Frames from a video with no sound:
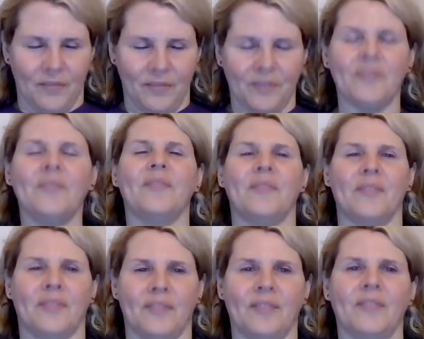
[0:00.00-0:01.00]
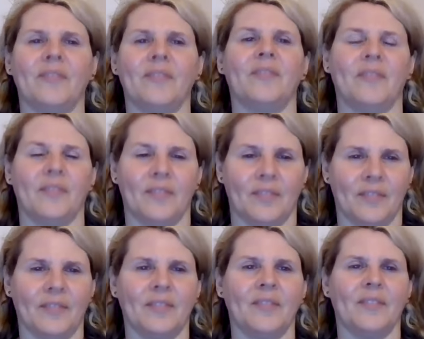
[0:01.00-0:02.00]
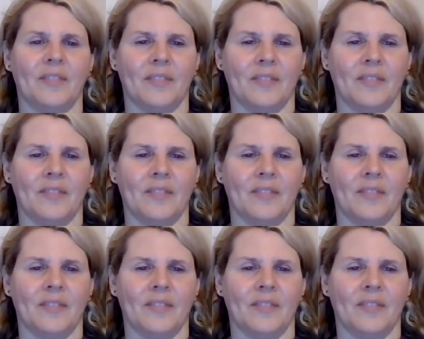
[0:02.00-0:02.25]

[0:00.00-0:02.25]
Make sure all the boats and the